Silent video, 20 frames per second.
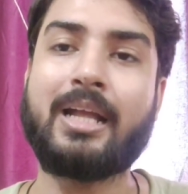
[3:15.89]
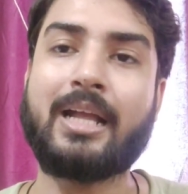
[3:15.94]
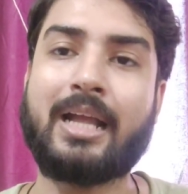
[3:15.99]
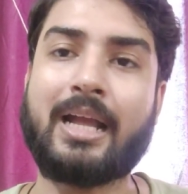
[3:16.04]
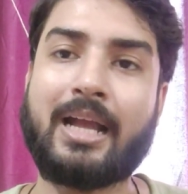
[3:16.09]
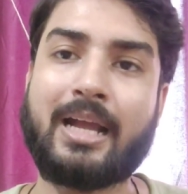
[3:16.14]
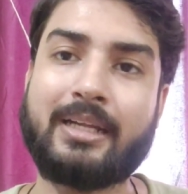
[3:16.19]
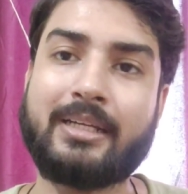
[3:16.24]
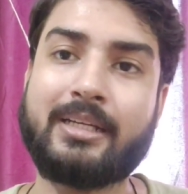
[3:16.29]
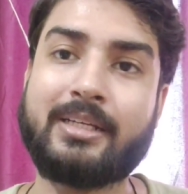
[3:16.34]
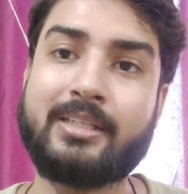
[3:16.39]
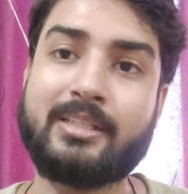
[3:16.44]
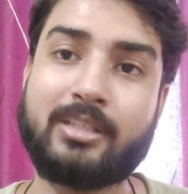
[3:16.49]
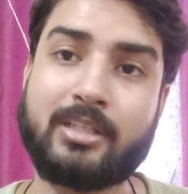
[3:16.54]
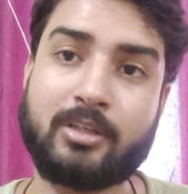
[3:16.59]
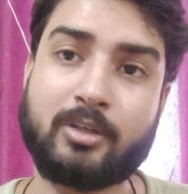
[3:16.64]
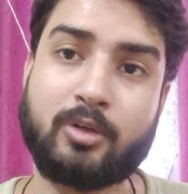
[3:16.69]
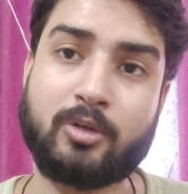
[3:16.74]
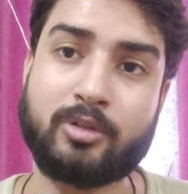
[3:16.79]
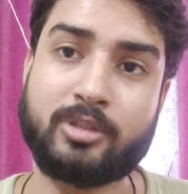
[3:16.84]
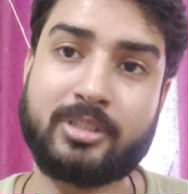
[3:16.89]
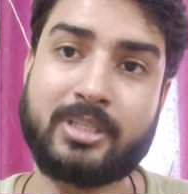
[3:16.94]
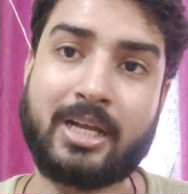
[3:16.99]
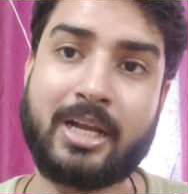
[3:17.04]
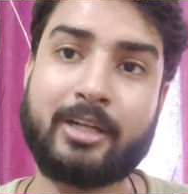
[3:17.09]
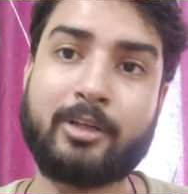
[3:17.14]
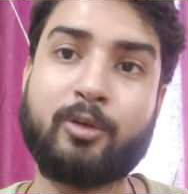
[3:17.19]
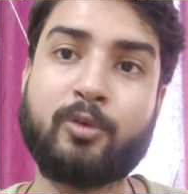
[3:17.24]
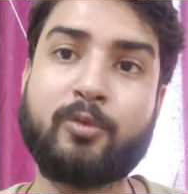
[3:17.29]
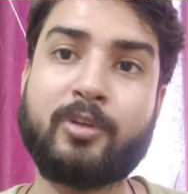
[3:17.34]
And it is a course
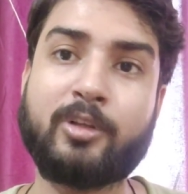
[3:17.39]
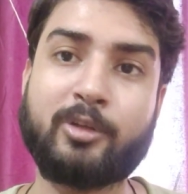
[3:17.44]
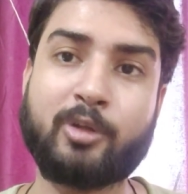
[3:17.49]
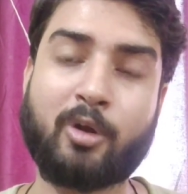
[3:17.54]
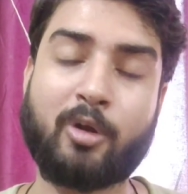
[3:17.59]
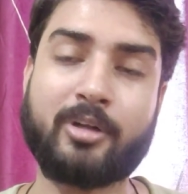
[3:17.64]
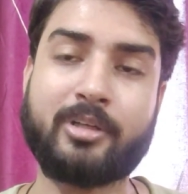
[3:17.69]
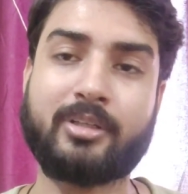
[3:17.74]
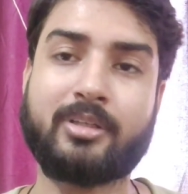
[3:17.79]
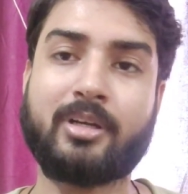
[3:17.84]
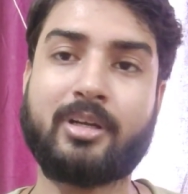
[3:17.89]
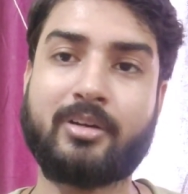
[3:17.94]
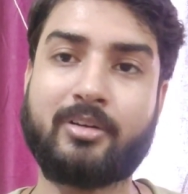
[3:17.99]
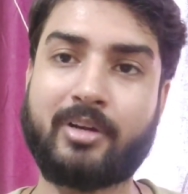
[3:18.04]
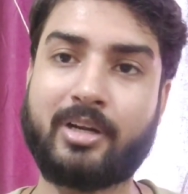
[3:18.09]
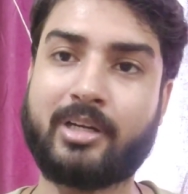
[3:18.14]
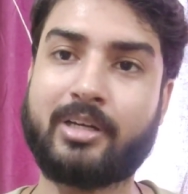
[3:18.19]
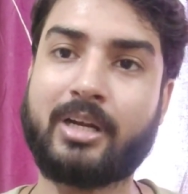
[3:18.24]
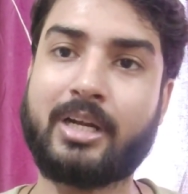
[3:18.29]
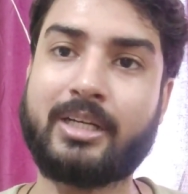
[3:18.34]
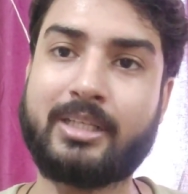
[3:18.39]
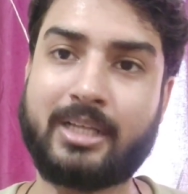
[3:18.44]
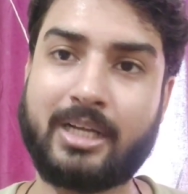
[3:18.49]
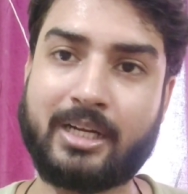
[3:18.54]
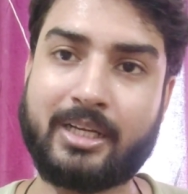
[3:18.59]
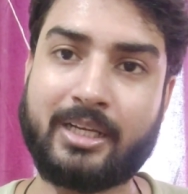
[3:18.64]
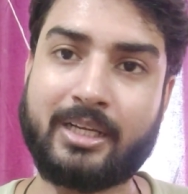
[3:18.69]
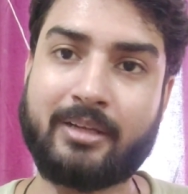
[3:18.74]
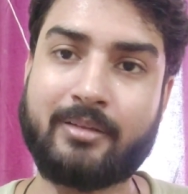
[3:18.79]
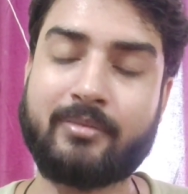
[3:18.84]
that you will not regret
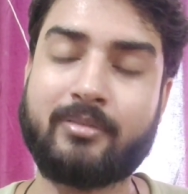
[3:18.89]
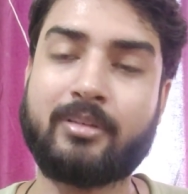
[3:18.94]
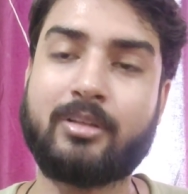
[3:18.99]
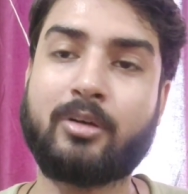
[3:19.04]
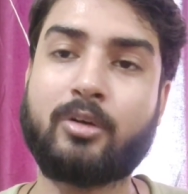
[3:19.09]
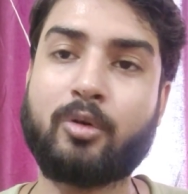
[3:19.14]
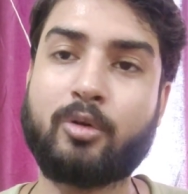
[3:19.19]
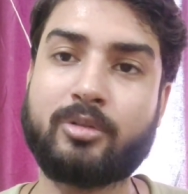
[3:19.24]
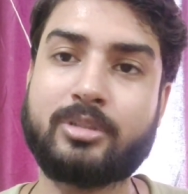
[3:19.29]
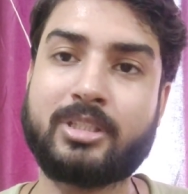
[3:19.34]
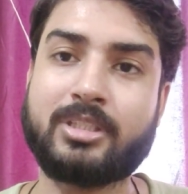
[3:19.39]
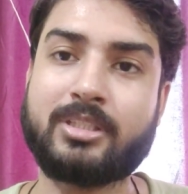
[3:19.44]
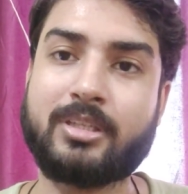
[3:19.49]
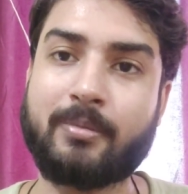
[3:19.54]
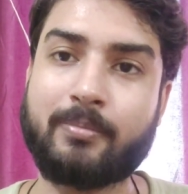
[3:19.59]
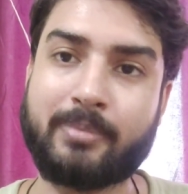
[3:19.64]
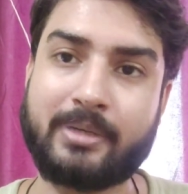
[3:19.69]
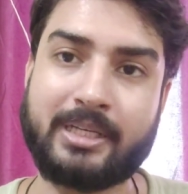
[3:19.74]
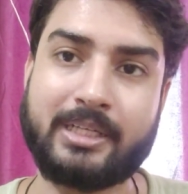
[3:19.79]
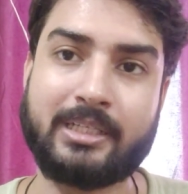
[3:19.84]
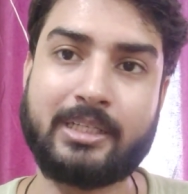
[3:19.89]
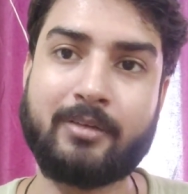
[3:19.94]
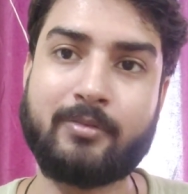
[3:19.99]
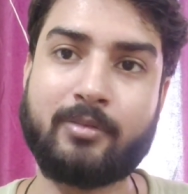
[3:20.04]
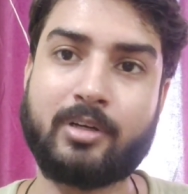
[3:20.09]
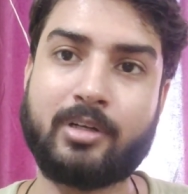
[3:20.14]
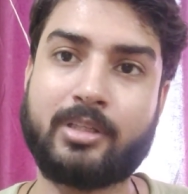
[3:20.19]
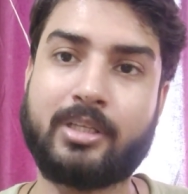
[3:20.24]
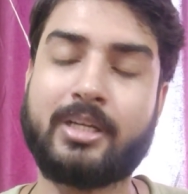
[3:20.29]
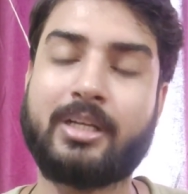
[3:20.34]
getting. The course is completely
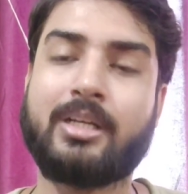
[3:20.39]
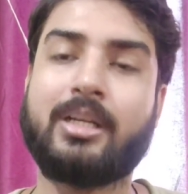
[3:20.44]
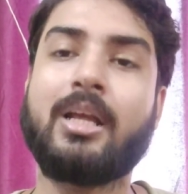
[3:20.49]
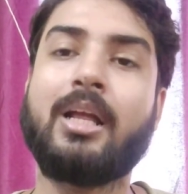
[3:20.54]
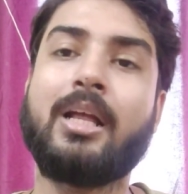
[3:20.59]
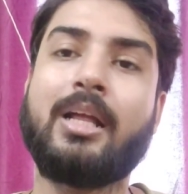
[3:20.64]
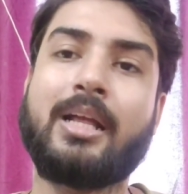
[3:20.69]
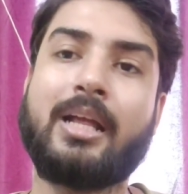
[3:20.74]
worth it.